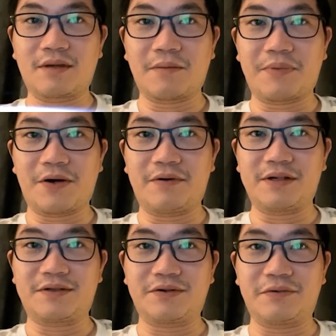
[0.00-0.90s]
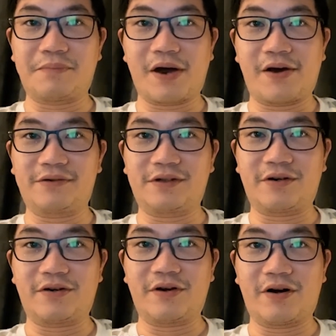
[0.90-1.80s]
The poets who
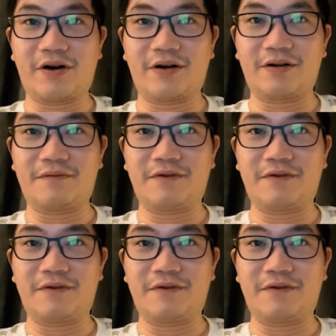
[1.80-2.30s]
ponder on